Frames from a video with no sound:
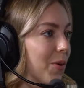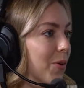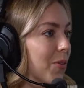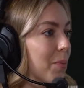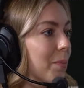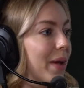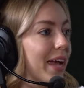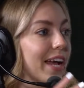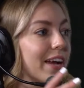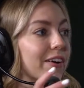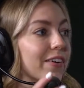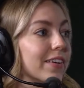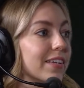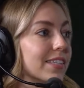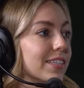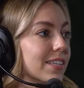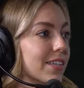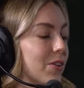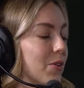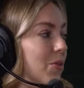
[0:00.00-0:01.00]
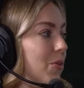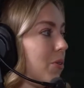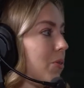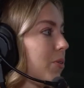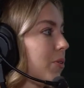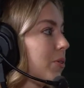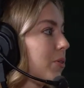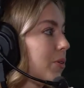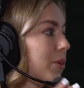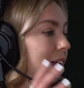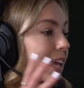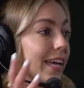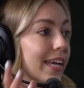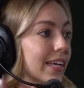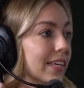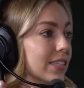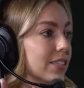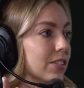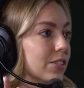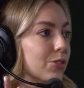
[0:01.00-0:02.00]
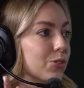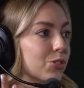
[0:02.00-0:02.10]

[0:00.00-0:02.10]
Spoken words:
all the parents and all the kids,